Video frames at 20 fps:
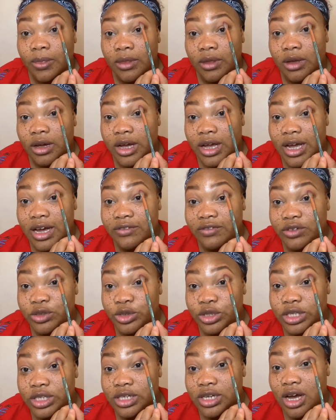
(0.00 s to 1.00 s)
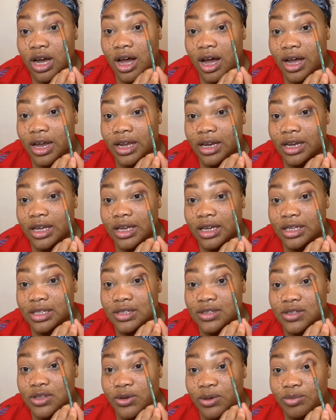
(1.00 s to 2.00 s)
I have hooded
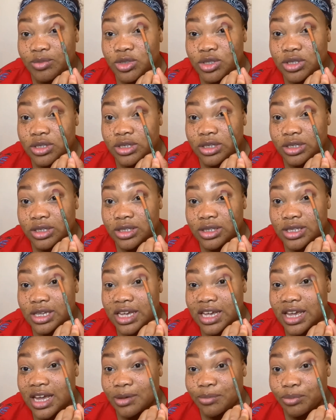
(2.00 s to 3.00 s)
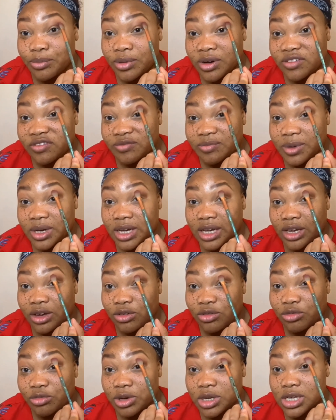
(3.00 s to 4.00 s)
eyelids, so I'm just gonna take it above my
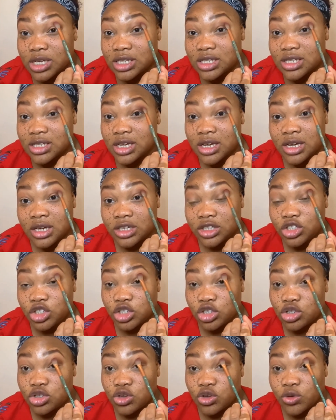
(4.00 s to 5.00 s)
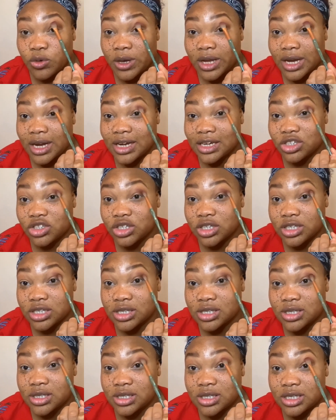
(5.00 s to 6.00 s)
crease just so you can actually
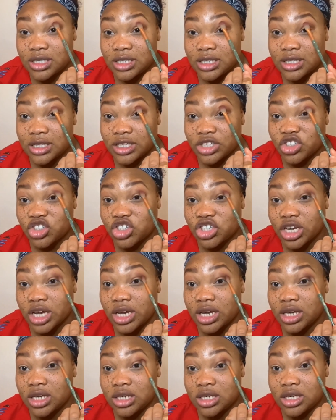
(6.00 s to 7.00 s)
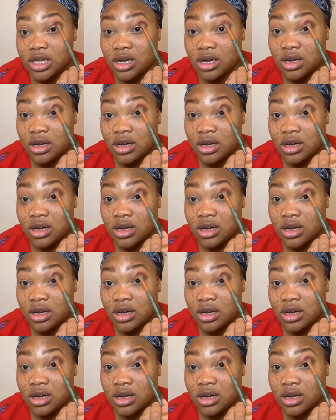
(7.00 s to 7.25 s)
see the shade.